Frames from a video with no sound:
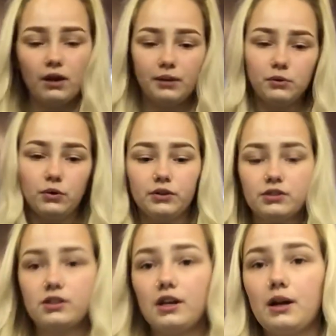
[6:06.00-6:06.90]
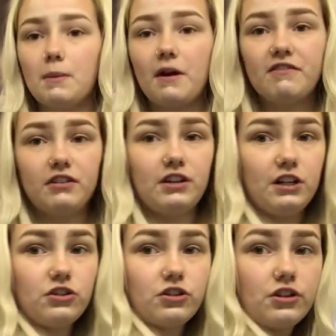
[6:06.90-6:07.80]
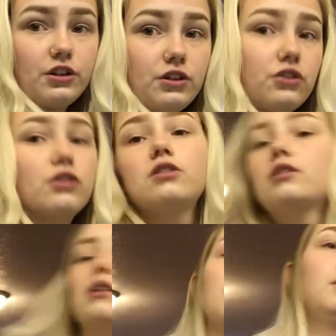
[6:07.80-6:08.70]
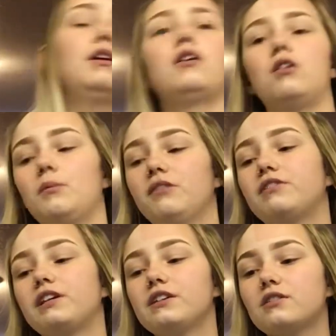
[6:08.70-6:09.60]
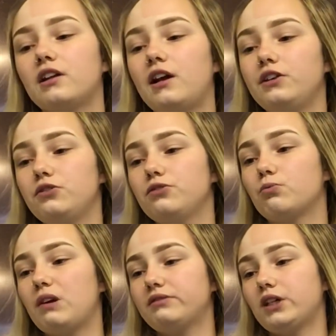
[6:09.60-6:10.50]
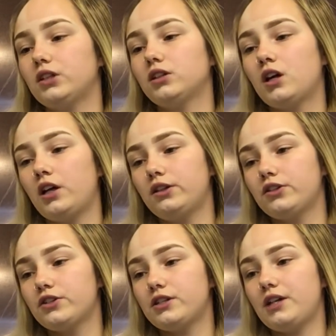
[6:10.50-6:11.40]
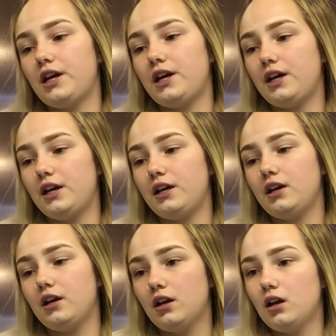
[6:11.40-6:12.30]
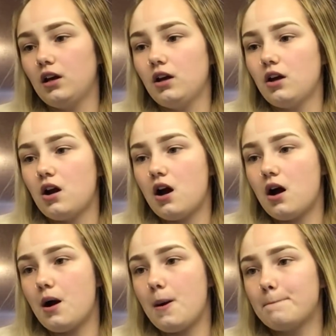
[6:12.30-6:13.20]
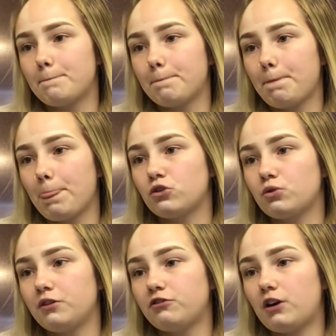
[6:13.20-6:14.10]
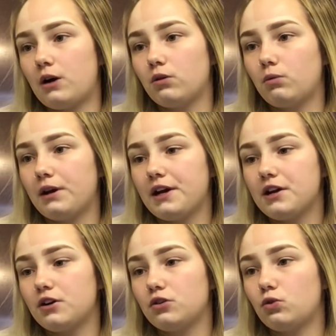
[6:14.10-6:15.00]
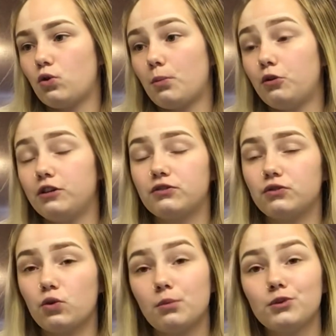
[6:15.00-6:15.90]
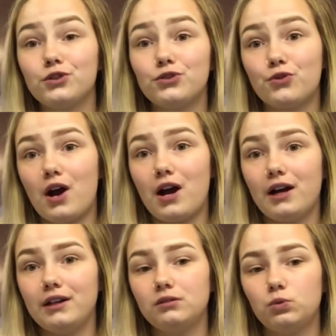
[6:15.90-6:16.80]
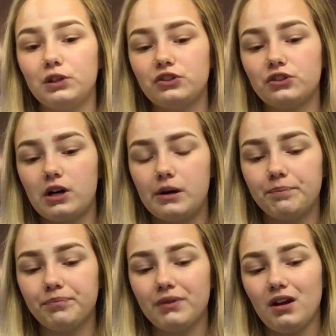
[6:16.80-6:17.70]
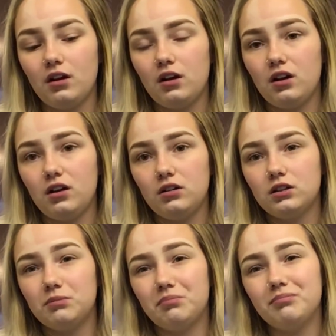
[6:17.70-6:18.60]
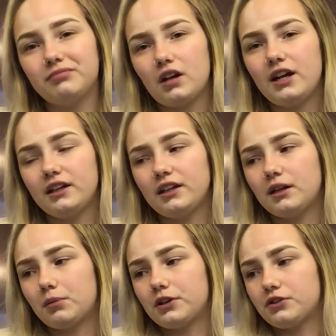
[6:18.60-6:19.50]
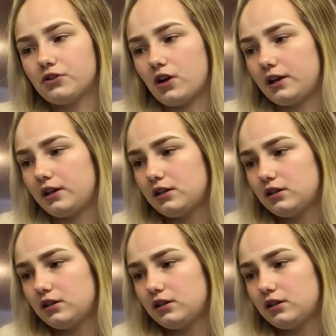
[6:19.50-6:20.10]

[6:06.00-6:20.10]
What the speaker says: I'm going to take my foundation and just put that all on my face, and I use Revlon Color Stay 24-hour wear. It's normal to dry, which I can get pretty dry.